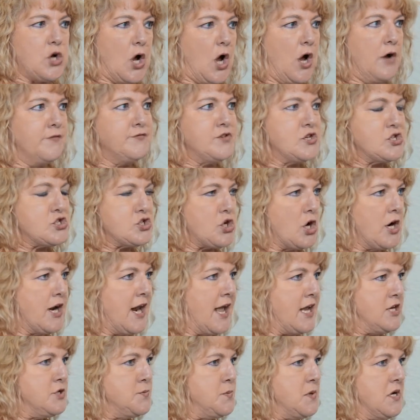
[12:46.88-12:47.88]
after starting
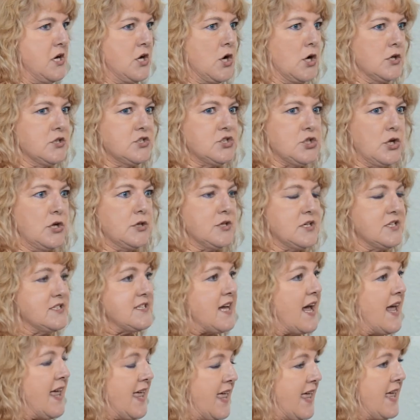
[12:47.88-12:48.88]
HPD Consultants,
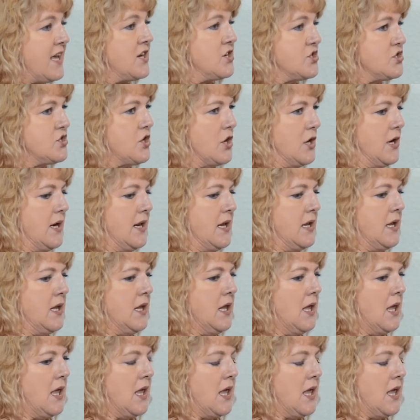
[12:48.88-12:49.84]
I actually